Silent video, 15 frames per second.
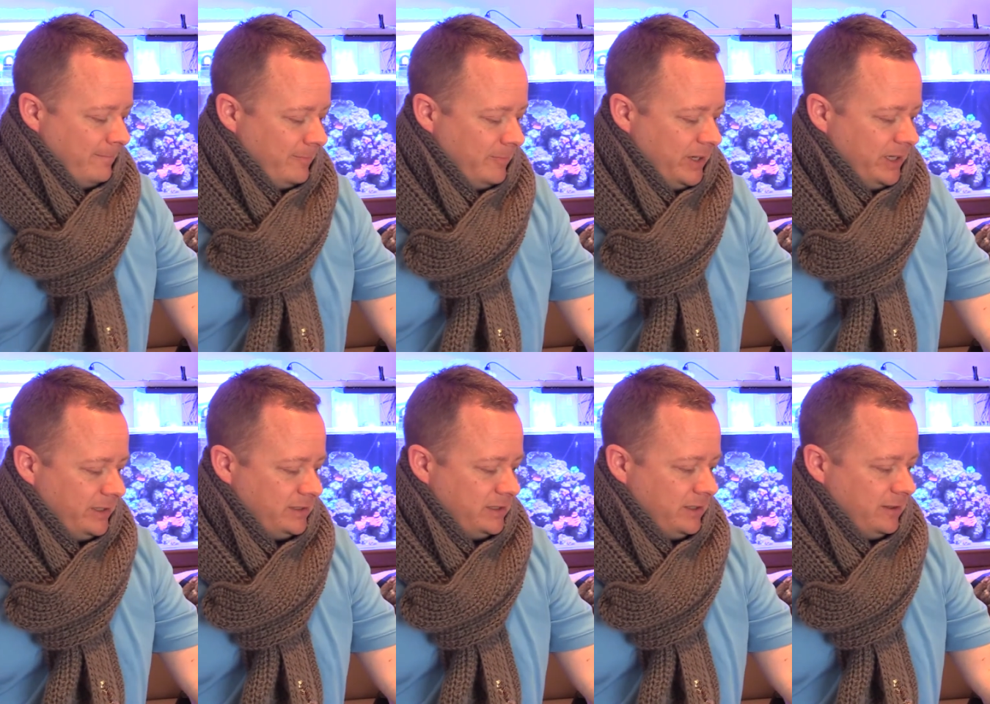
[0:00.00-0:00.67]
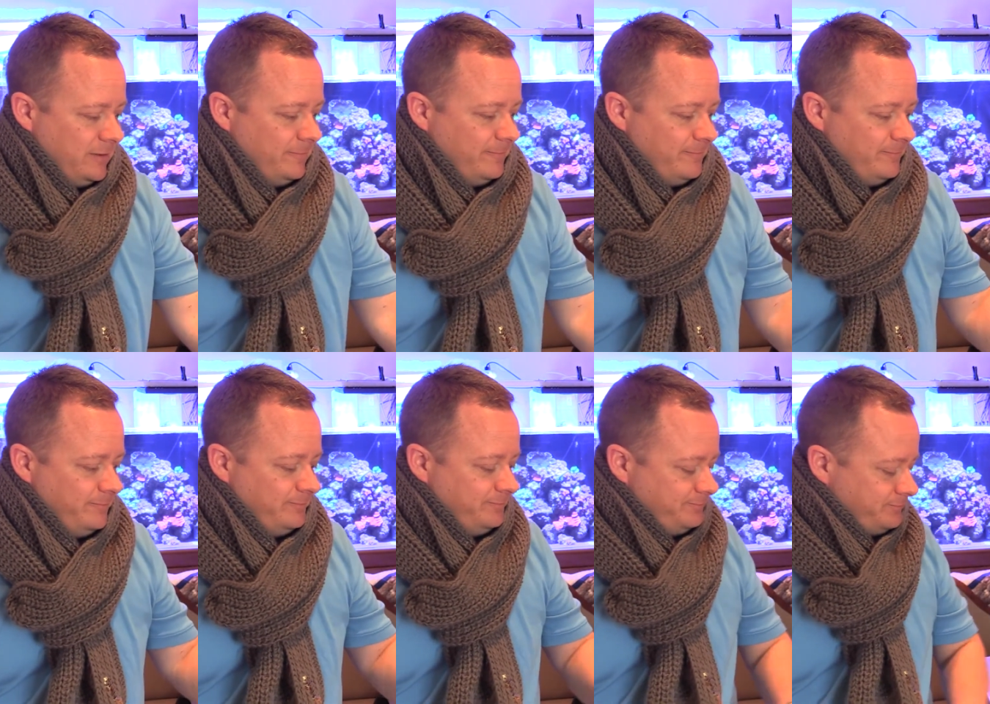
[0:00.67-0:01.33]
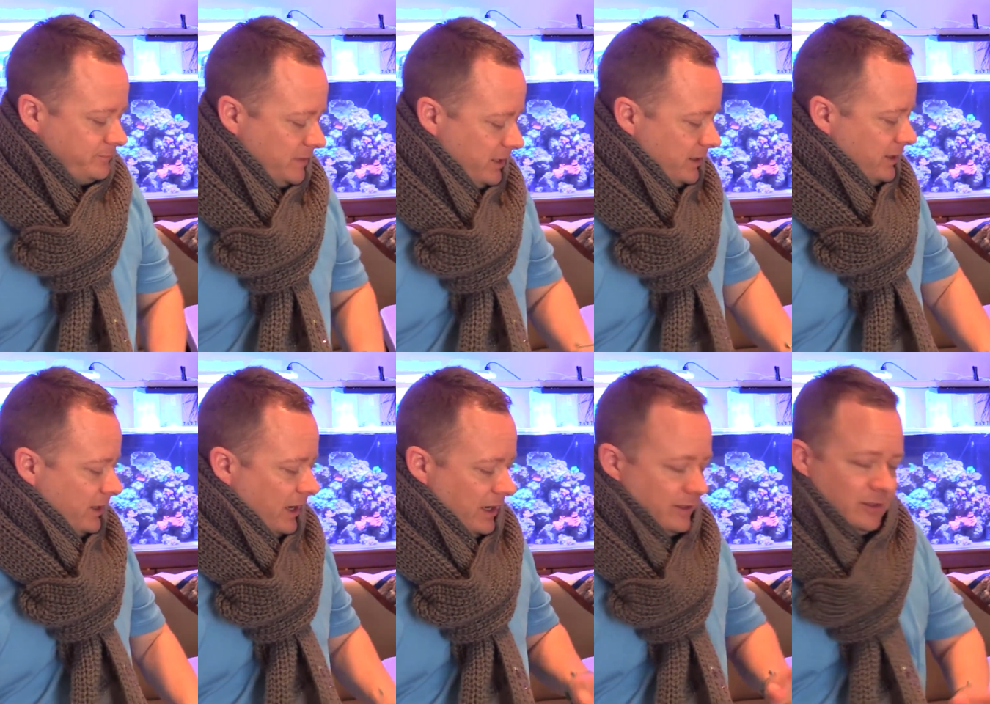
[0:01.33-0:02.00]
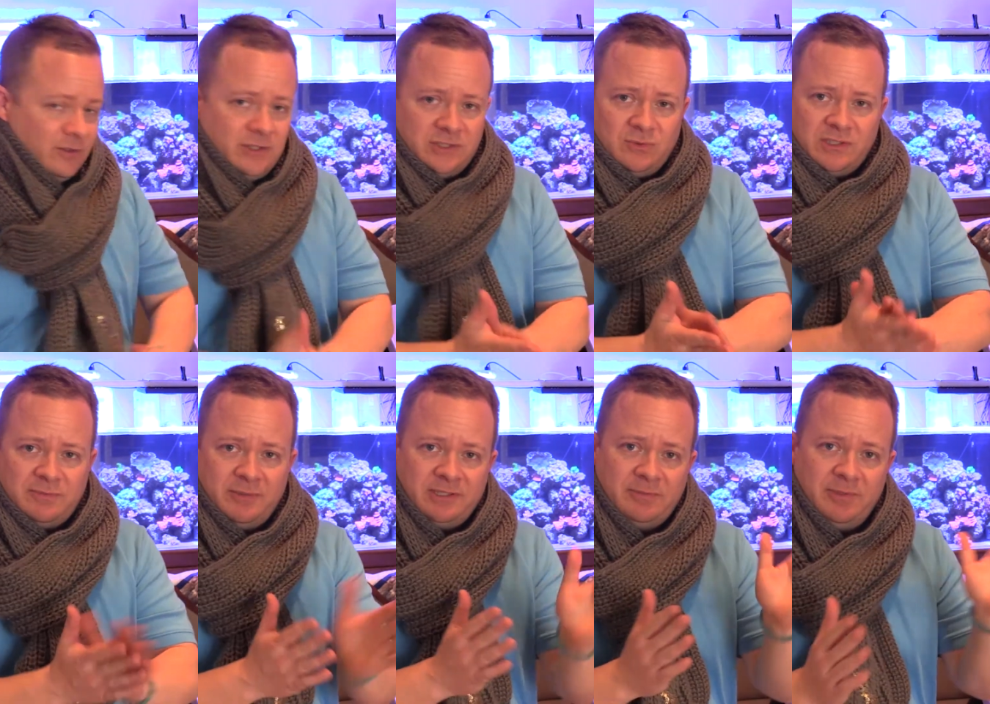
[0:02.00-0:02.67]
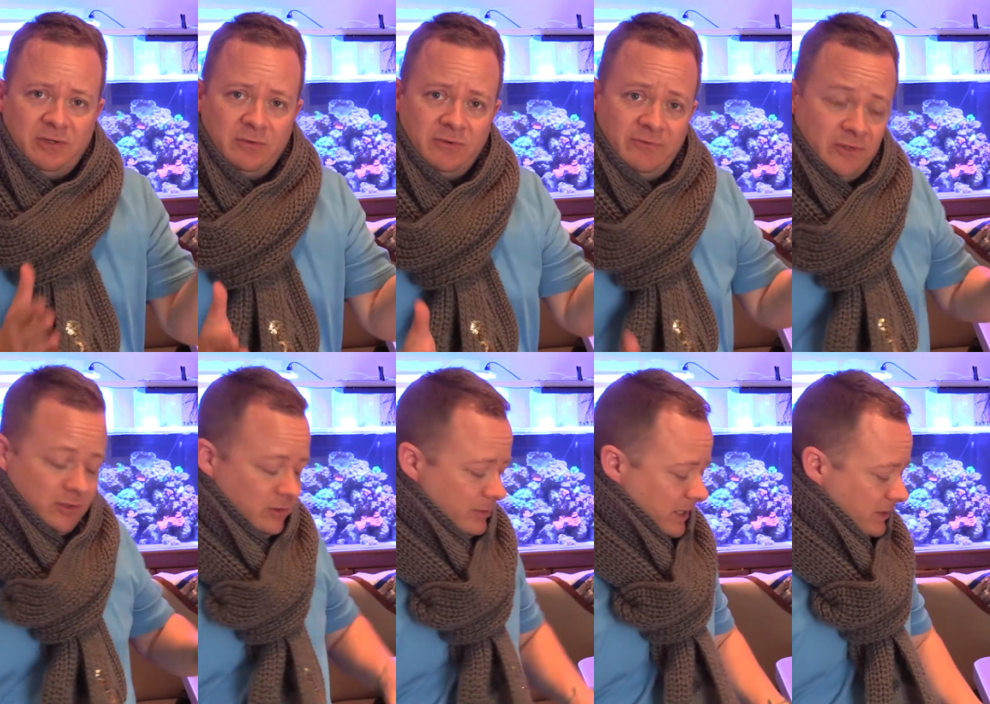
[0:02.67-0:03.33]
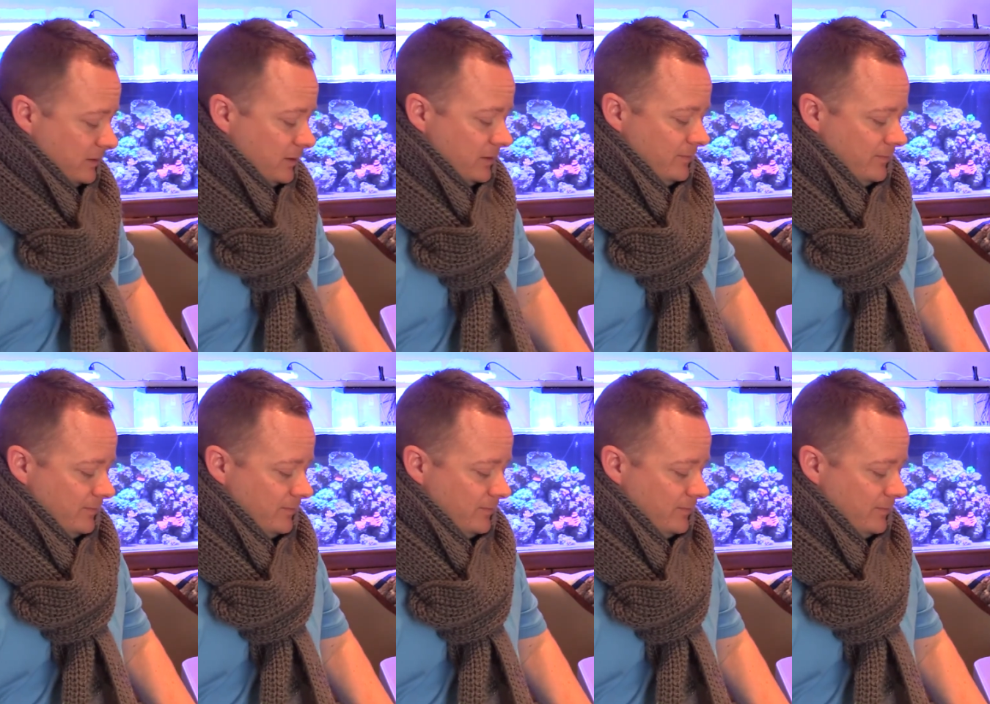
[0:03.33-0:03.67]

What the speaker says: But I know this was supposed to be a review about